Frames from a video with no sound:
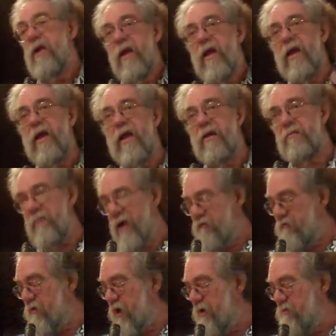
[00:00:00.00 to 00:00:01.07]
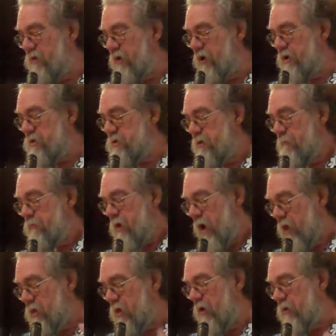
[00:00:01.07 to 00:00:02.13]
and my favorite,
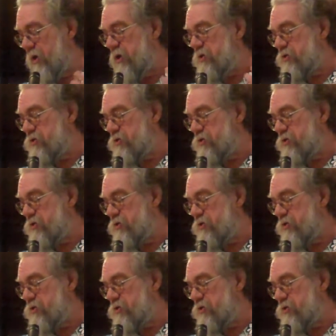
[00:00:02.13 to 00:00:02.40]
unloading a